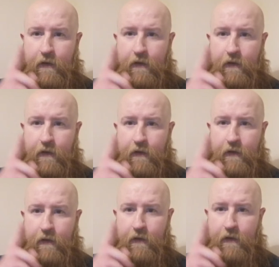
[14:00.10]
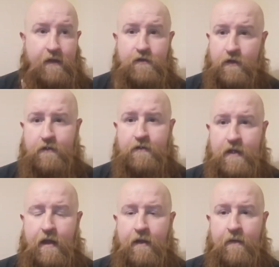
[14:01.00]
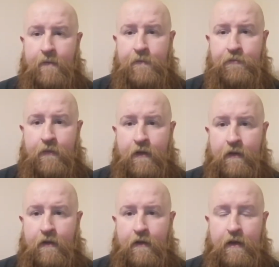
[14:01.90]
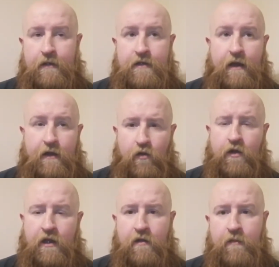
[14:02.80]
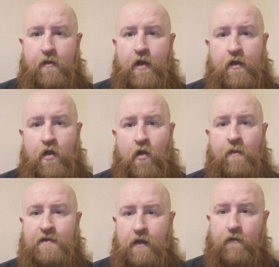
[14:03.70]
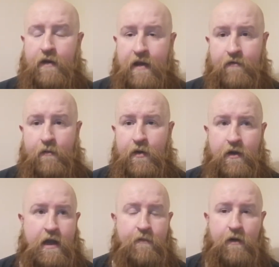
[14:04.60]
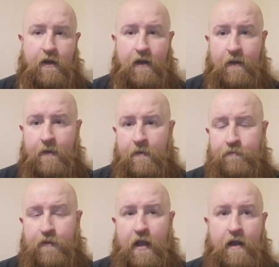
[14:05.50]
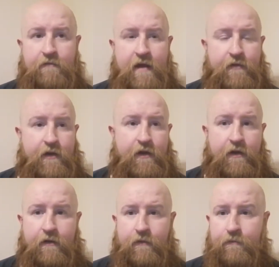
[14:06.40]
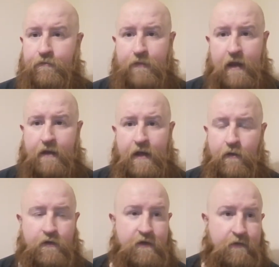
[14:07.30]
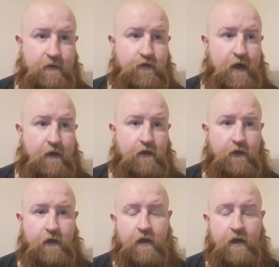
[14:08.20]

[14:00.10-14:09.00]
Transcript: to this dying day, to this day is I can look in the mirror and know myself. I never burnt anybody. I've never had anyone sent to jail.